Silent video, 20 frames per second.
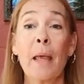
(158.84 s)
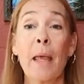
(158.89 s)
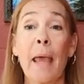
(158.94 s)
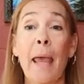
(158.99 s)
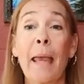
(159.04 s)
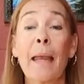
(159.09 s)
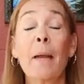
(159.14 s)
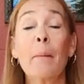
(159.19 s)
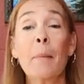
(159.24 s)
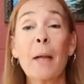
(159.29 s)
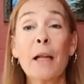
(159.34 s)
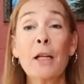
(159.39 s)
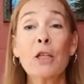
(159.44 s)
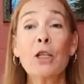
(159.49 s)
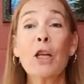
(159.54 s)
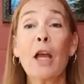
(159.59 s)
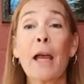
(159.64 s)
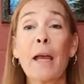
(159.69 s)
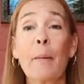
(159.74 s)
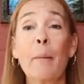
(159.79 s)
and I'm not
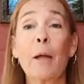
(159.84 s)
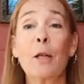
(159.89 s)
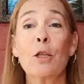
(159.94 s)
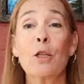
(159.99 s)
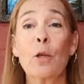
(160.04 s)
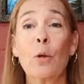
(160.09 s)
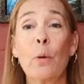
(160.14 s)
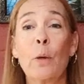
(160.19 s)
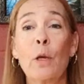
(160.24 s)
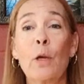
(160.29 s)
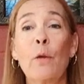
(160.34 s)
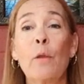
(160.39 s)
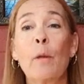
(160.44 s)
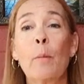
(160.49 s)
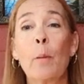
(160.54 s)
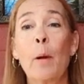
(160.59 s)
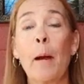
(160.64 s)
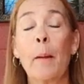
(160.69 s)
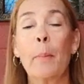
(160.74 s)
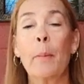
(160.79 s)
shy about showing you the
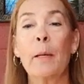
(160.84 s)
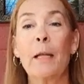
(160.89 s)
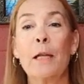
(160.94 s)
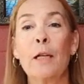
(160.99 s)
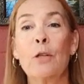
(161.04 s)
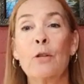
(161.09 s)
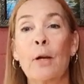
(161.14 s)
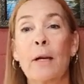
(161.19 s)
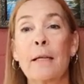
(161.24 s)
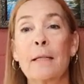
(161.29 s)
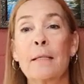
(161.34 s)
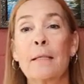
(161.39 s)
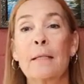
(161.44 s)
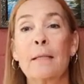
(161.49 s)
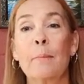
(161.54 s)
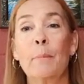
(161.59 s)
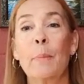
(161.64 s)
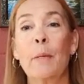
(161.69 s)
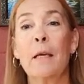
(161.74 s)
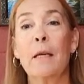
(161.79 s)
property address
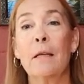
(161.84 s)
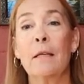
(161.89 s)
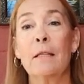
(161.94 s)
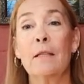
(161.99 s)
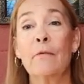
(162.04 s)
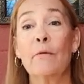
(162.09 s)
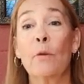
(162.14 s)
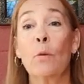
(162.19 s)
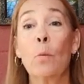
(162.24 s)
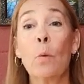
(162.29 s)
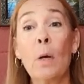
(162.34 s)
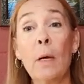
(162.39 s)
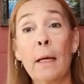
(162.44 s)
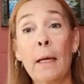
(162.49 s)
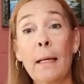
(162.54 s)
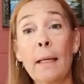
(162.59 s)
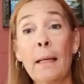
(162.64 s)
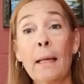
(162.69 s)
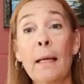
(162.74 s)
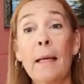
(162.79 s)
because, for
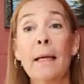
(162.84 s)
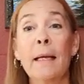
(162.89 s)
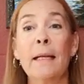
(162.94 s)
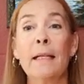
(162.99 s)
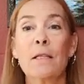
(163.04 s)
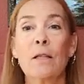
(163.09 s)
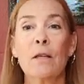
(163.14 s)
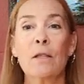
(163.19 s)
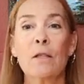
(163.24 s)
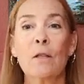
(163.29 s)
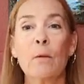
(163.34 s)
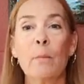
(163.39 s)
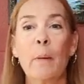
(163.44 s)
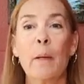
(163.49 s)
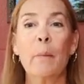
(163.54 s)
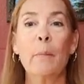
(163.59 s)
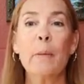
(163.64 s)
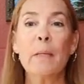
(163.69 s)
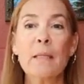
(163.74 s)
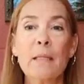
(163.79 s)
one, it's also my
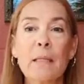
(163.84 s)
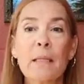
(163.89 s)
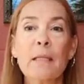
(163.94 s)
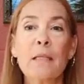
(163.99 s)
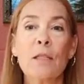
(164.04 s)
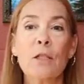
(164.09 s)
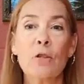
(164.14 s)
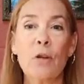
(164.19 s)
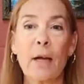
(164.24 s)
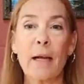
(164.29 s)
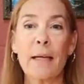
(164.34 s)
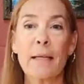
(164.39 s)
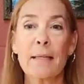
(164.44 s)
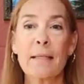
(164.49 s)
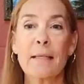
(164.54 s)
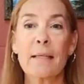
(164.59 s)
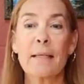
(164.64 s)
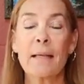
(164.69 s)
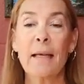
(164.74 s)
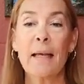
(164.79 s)
business
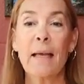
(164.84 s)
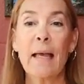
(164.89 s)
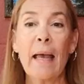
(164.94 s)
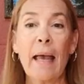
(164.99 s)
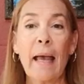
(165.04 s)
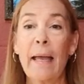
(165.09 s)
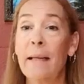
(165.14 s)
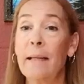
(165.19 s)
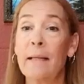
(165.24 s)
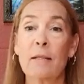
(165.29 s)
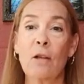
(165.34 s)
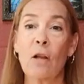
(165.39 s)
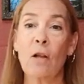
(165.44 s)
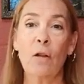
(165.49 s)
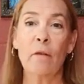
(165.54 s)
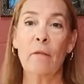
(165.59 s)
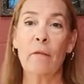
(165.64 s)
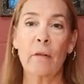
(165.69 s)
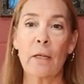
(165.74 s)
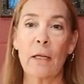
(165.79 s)
address and it's all
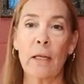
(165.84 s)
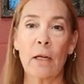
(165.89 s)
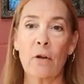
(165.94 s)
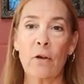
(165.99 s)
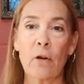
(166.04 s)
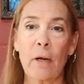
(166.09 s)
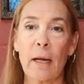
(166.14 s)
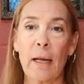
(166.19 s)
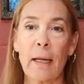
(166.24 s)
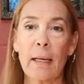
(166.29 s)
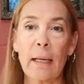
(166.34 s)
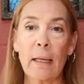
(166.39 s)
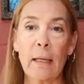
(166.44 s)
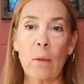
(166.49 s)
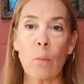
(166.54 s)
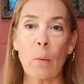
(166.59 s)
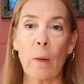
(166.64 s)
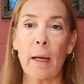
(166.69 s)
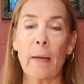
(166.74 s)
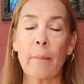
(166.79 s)
over the internet
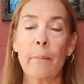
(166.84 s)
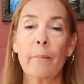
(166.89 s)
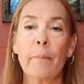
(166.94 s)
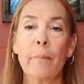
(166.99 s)
anyway.